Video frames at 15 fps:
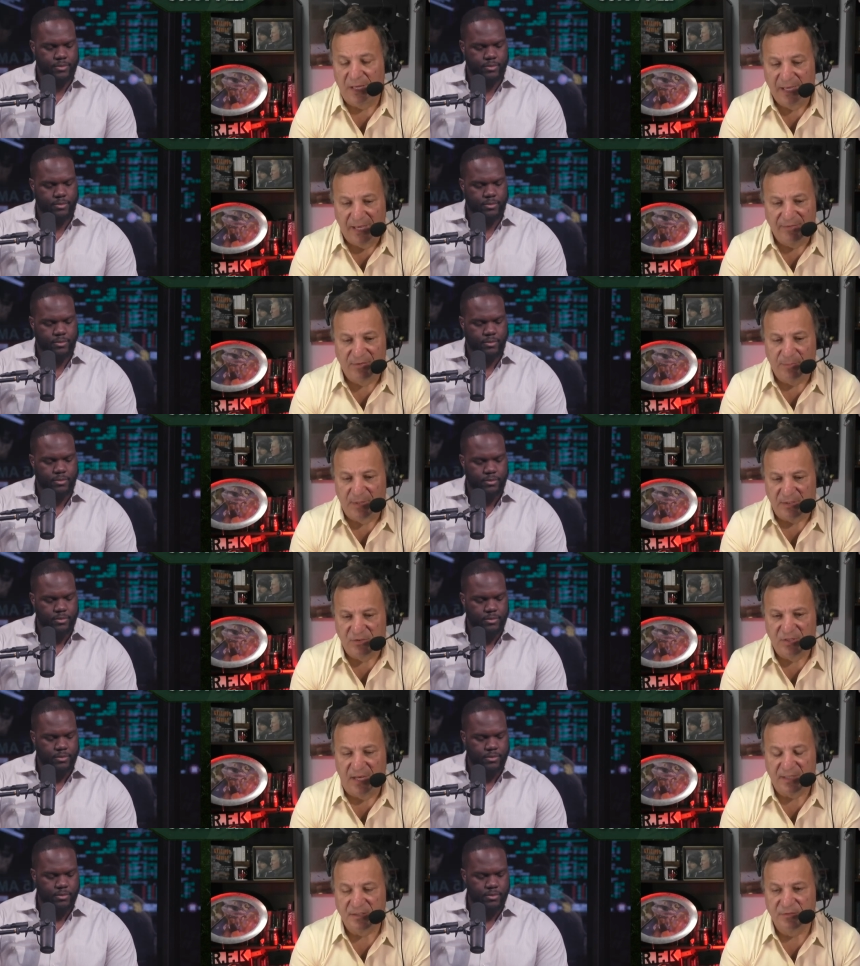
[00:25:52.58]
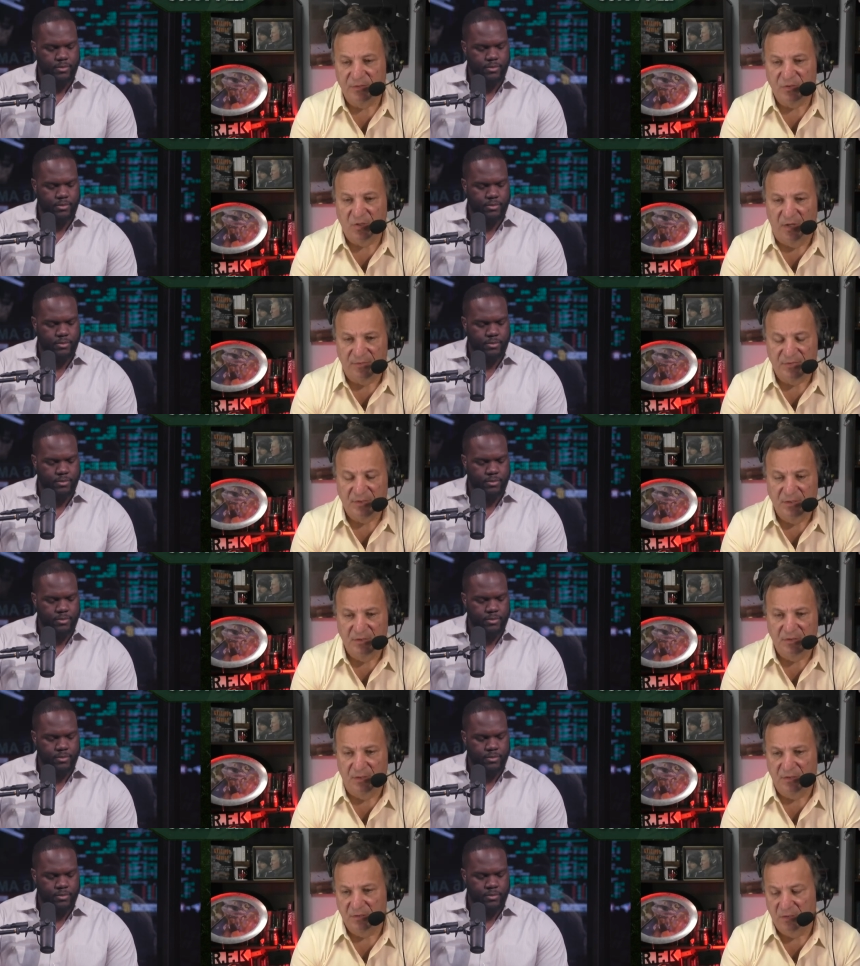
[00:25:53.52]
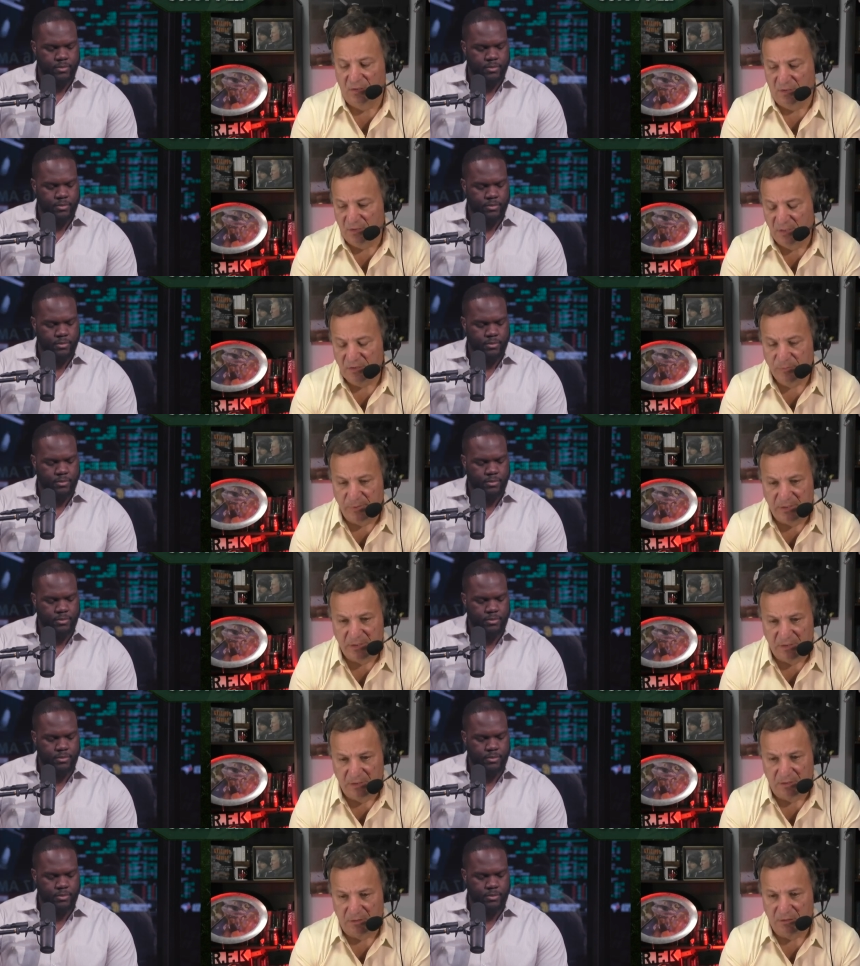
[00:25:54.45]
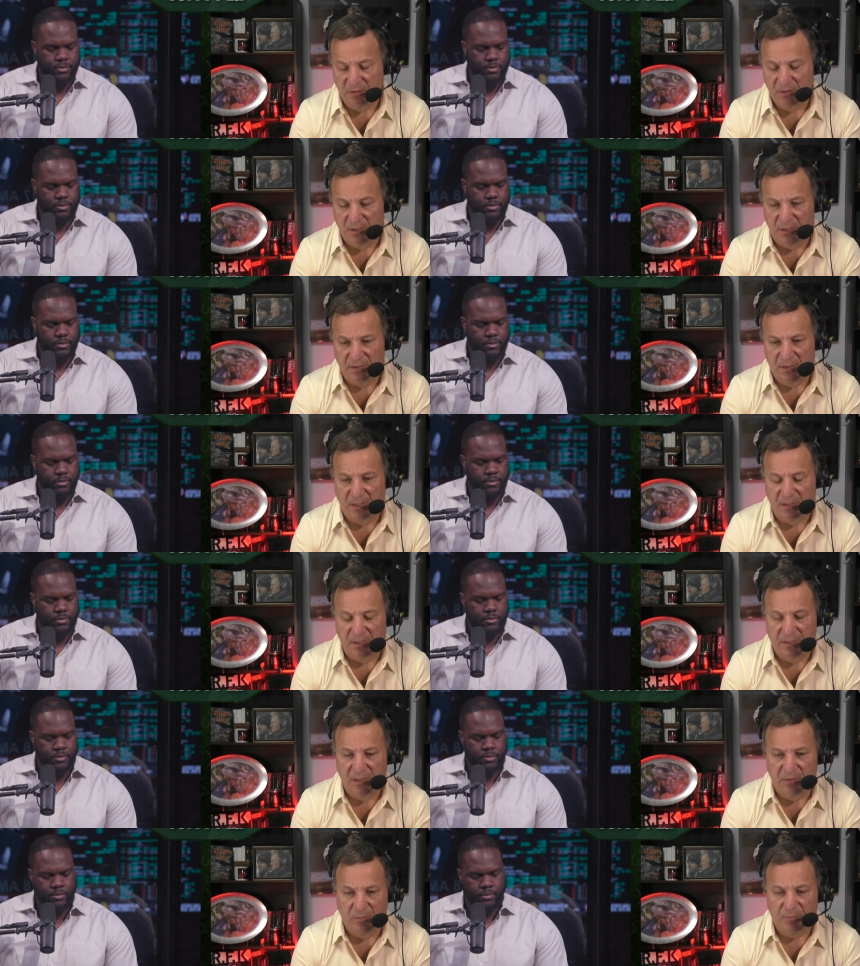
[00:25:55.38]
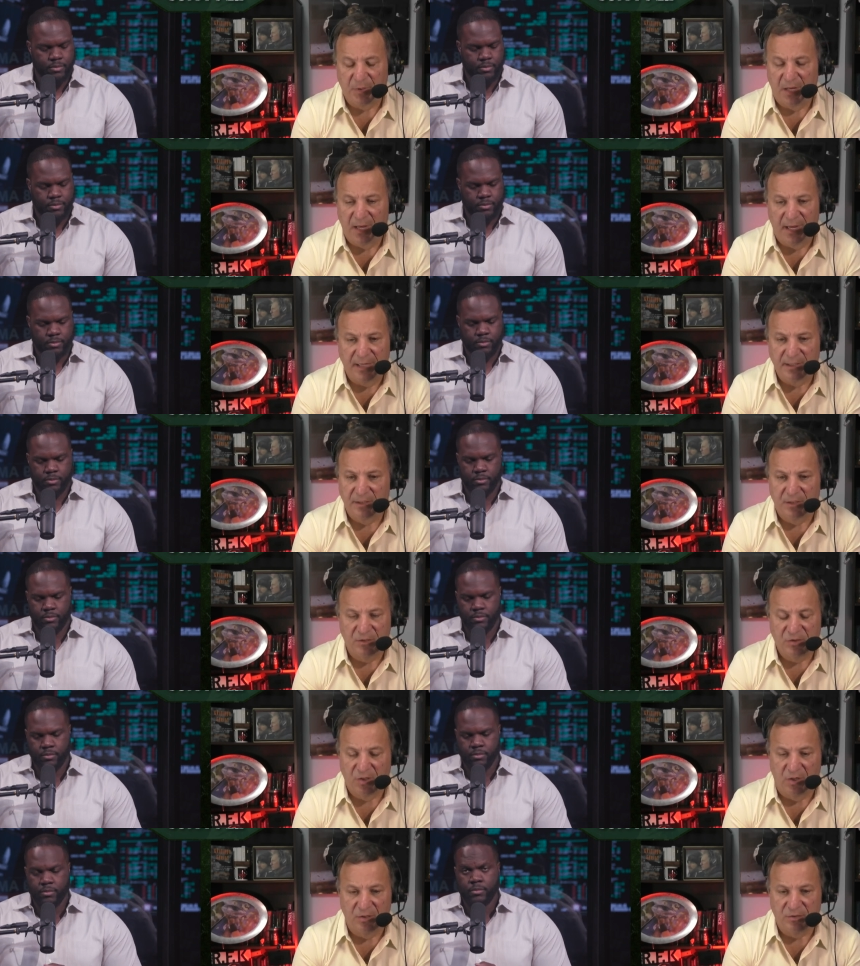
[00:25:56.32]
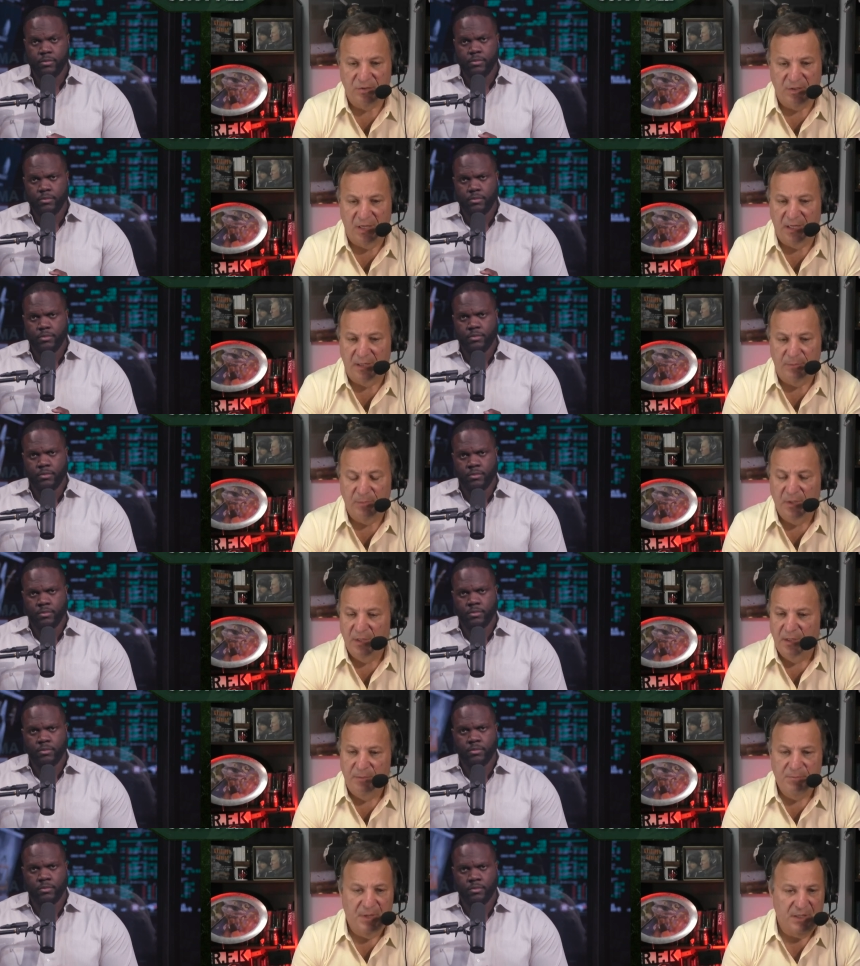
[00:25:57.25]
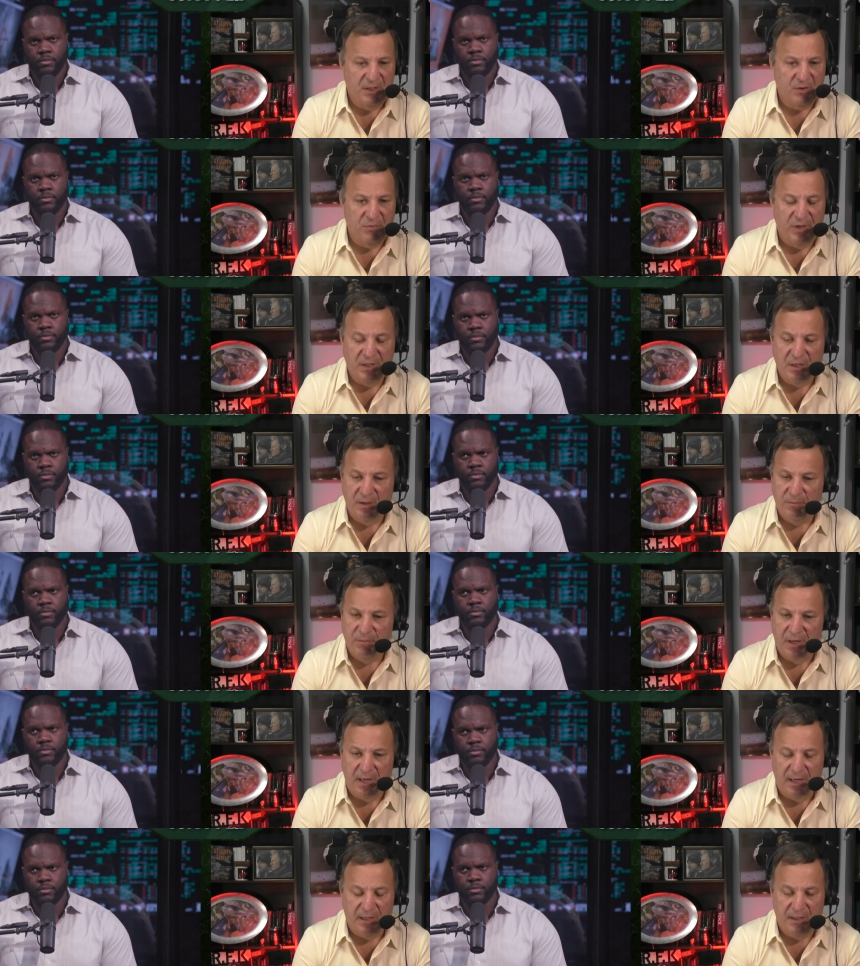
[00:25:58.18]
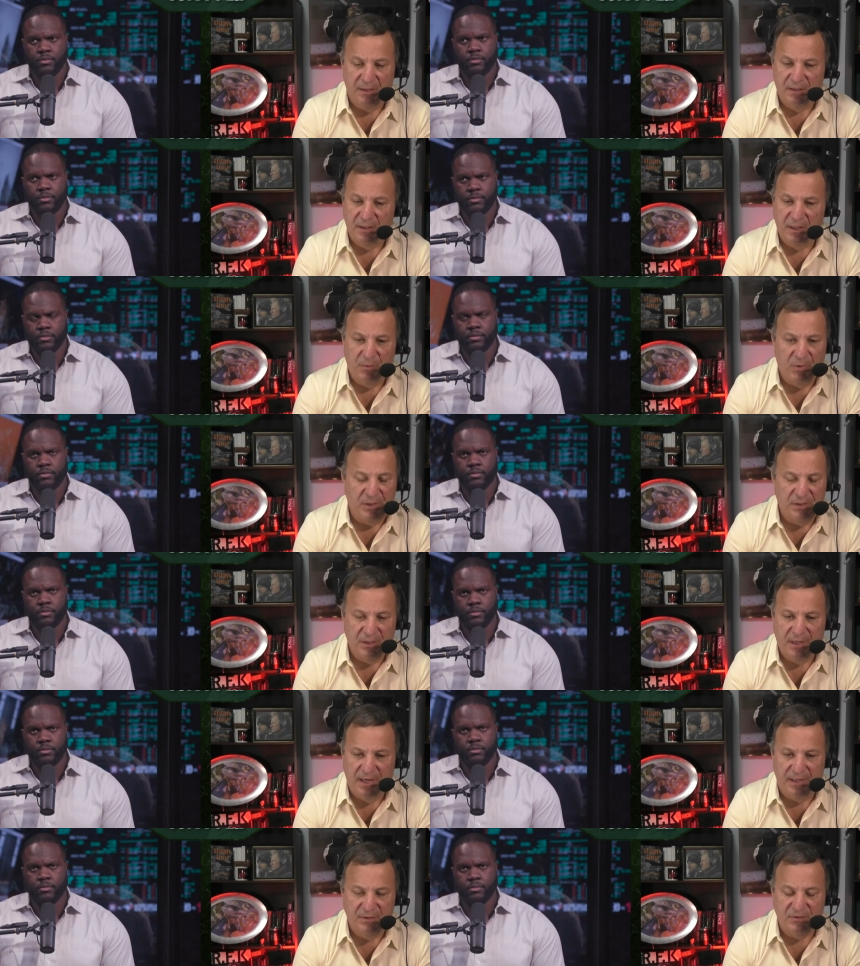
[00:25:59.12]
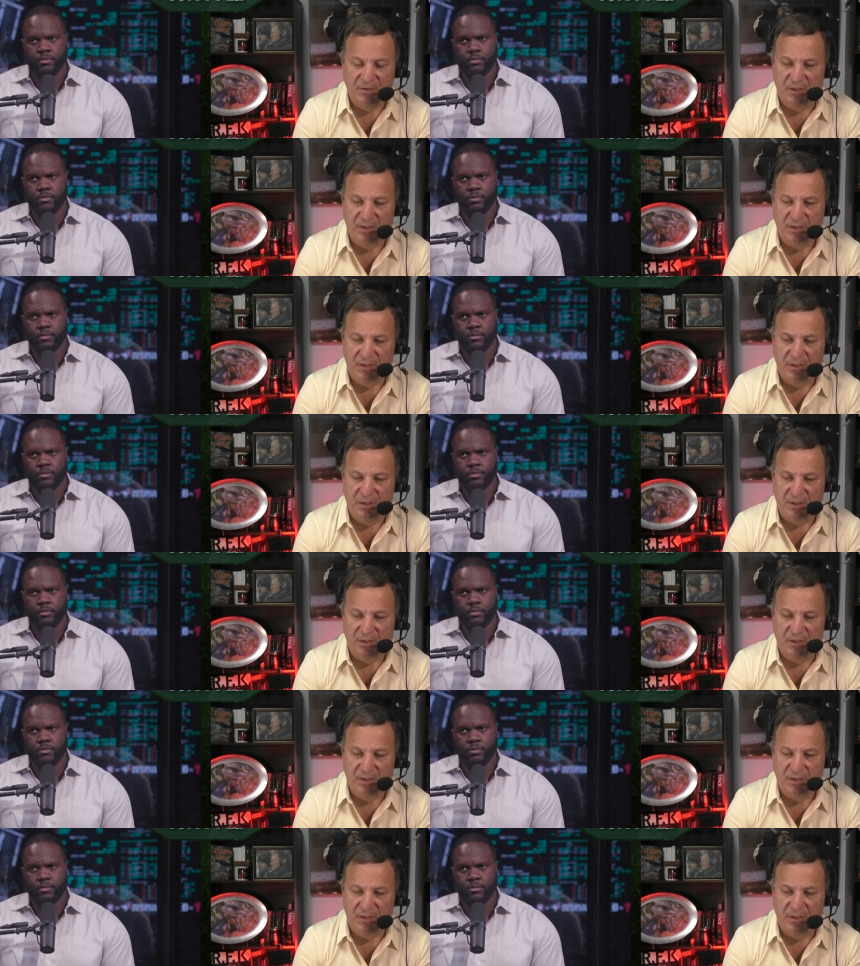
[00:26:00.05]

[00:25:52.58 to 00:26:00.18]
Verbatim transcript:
Speaker 1: I have about Jacksonville's offseason is look, let's be clear. That they, they they were behind in the Charger game, made a great comeback, and then they went into Kansas